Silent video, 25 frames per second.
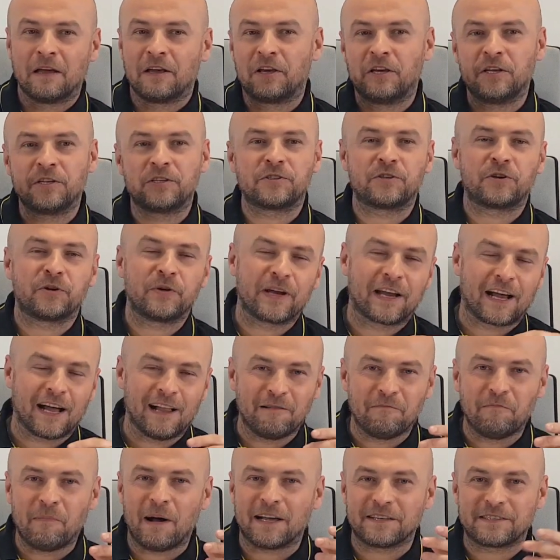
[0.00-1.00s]

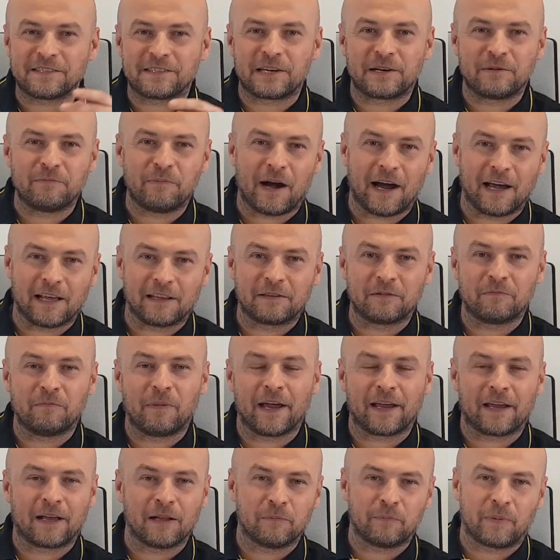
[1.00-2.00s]
historical mastermind,
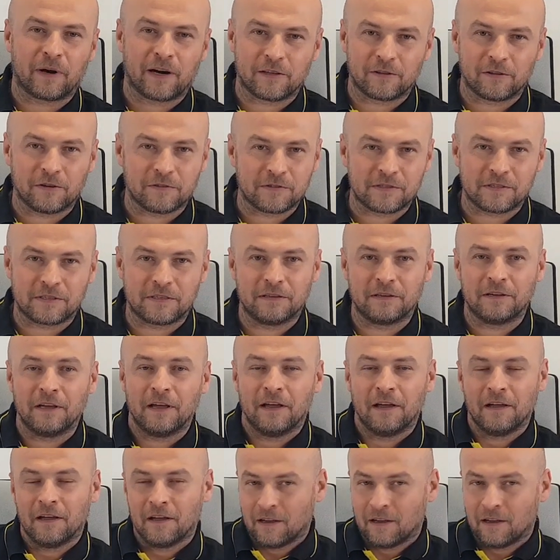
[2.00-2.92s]
Michael Paradowski.